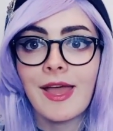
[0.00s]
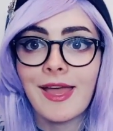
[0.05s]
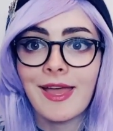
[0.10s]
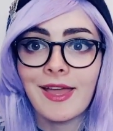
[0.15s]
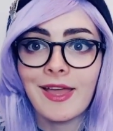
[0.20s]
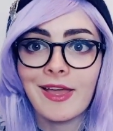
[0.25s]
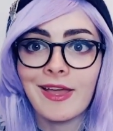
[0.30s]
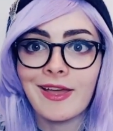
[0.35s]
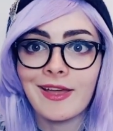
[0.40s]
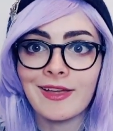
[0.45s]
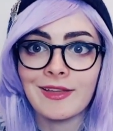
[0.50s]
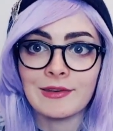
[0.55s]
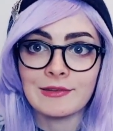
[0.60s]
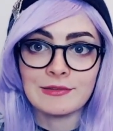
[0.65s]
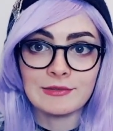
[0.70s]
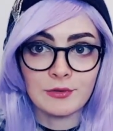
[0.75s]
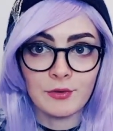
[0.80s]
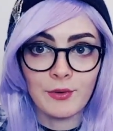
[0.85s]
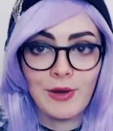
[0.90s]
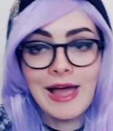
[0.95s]

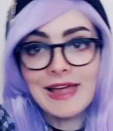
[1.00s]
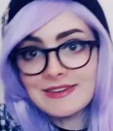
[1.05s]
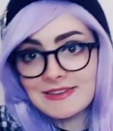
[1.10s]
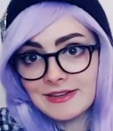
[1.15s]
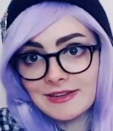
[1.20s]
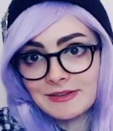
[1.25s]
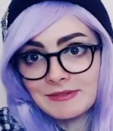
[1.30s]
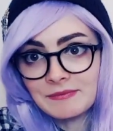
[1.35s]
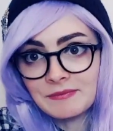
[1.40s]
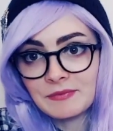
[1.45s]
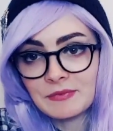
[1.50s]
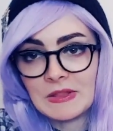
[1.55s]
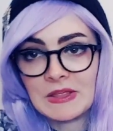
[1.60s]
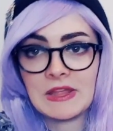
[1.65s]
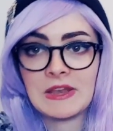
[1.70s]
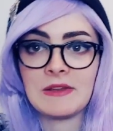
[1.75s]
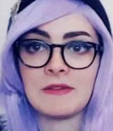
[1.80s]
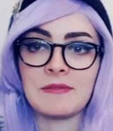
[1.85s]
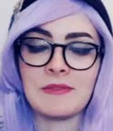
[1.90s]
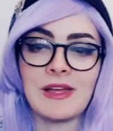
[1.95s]
And so I did,
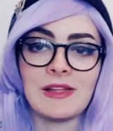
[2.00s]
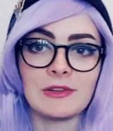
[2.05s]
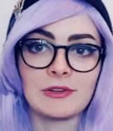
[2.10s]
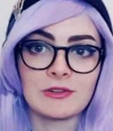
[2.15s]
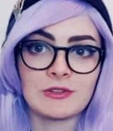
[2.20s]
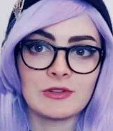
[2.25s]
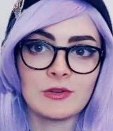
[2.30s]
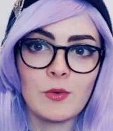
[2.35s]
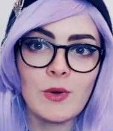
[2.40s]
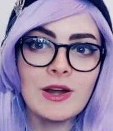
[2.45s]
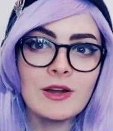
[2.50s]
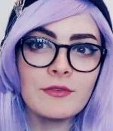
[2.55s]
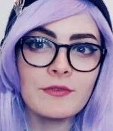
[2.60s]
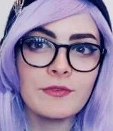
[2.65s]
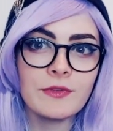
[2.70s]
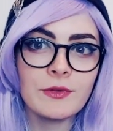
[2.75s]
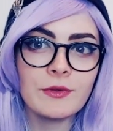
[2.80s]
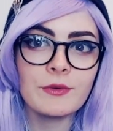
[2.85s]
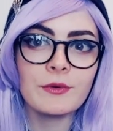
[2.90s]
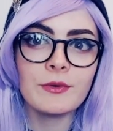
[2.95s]
and I learned quite
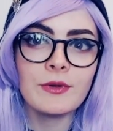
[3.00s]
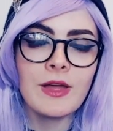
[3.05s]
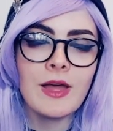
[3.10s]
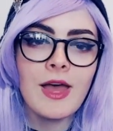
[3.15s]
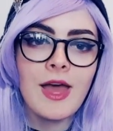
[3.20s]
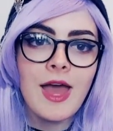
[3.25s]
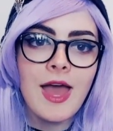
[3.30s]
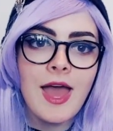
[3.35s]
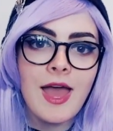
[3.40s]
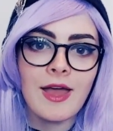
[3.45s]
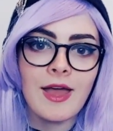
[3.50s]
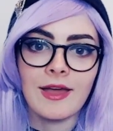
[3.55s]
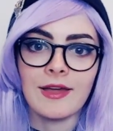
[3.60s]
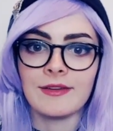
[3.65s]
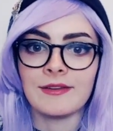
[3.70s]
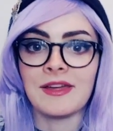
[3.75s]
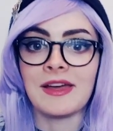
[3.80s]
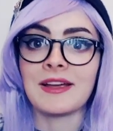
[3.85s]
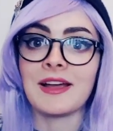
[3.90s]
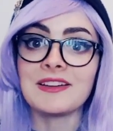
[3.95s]
a few,
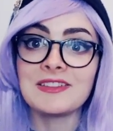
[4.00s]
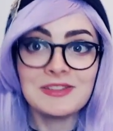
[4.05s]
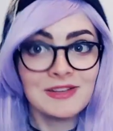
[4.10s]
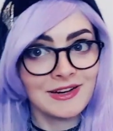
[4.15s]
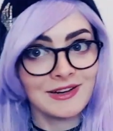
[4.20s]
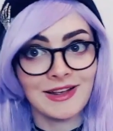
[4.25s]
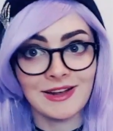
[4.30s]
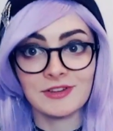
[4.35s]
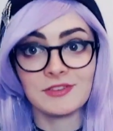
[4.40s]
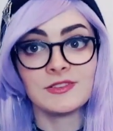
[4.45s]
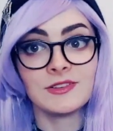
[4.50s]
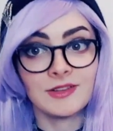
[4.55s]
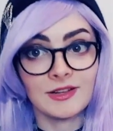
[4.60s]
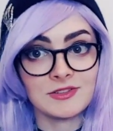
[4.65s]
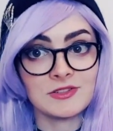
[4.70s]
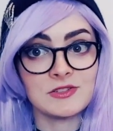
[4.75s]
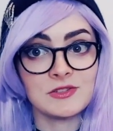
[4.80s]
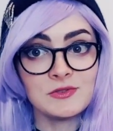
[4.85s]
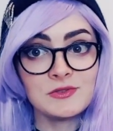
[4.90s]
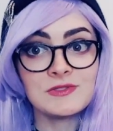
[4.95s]
and I actually
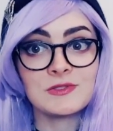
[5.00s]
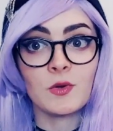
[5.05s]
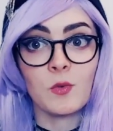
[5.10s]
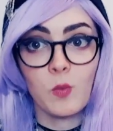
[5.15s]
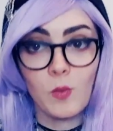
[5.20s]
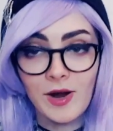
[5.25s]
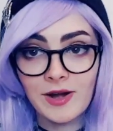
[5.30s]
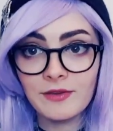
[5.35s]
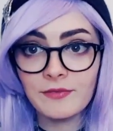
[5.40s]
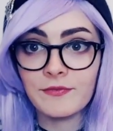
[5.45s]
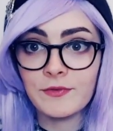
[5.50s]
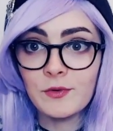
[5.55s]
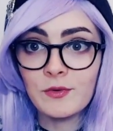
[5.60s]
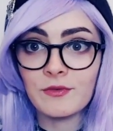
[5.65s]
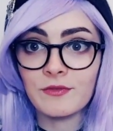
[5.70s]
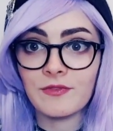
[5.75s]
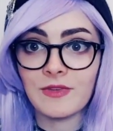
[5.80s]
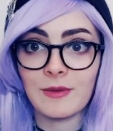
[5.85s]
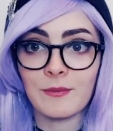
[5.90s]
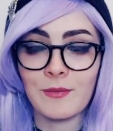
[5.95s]
got to use quite a
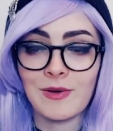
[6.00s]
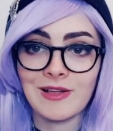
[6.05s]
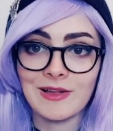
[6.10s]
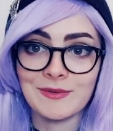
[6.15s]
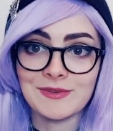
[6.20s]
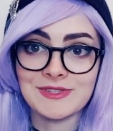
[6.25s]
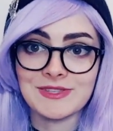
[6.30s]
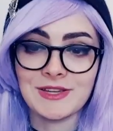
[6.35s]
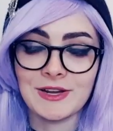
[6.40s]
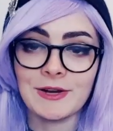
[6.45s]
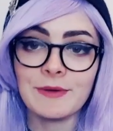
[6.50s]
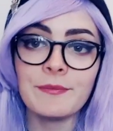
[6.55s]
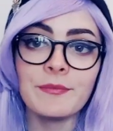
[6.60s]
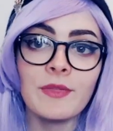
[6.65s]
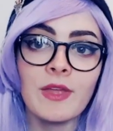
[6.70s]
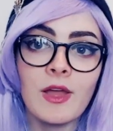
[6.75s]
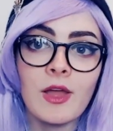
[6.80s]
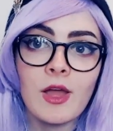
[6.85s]
few of them while I was there.